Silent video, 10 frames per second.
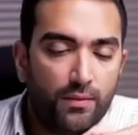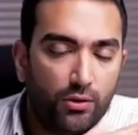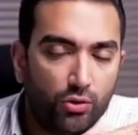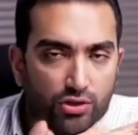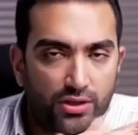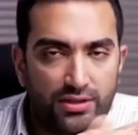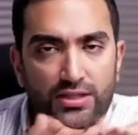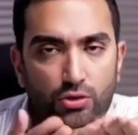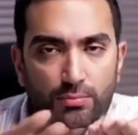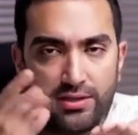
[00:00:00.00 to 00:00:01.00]
Usually these
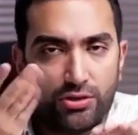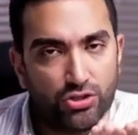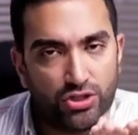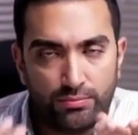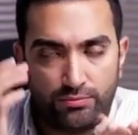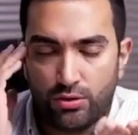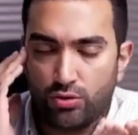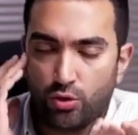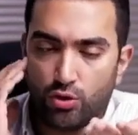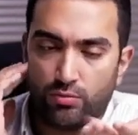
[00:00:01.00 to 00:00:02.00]
domains are cheap, so
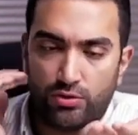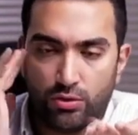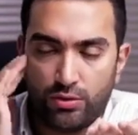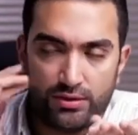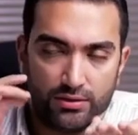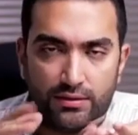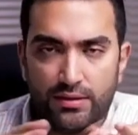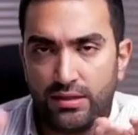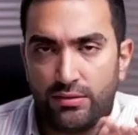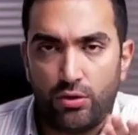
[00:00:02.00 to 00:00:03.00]
don't overdo it.
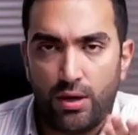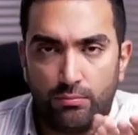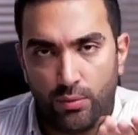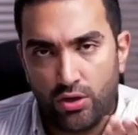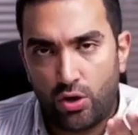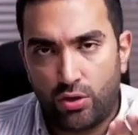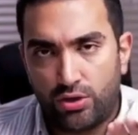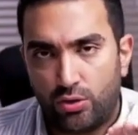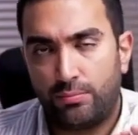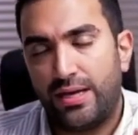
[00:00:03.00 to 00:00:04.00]
If you have bought all the
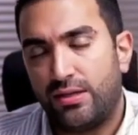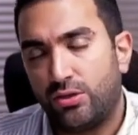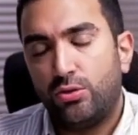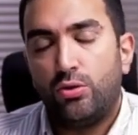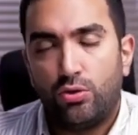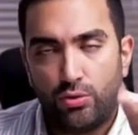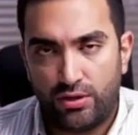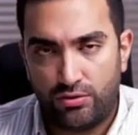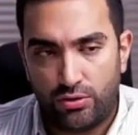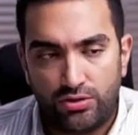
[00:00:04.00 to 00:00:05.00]
domains, you choose one
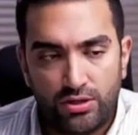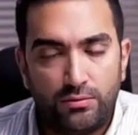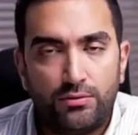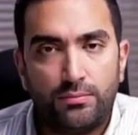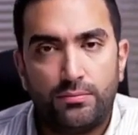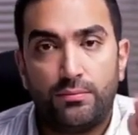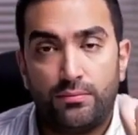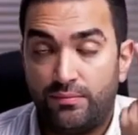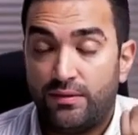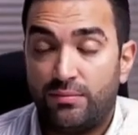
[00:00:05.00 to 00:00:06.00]
for yourself.
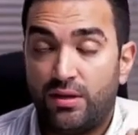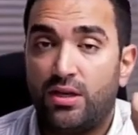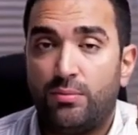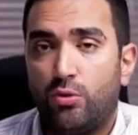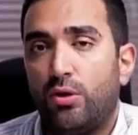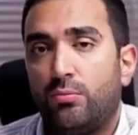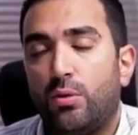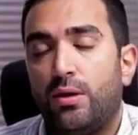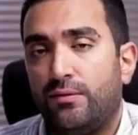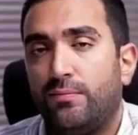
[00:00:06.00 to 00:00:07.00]
A very important point.